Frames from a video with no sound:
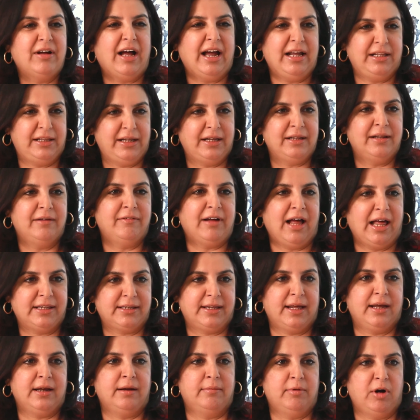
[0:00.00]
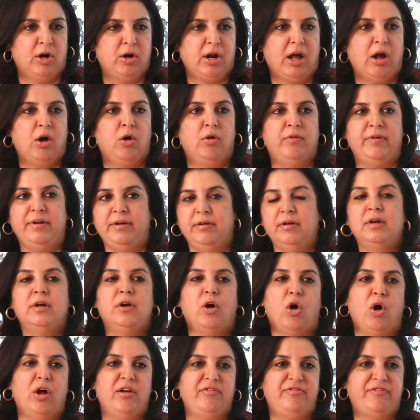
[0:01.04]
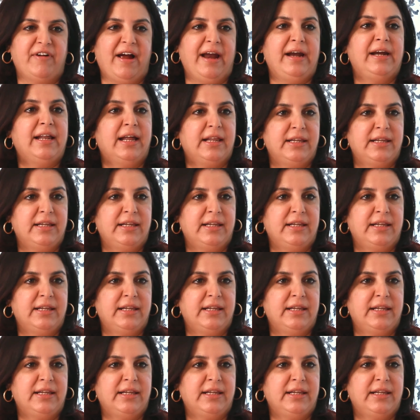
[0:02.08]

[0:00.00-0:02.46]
I think they were asking about how we all fight.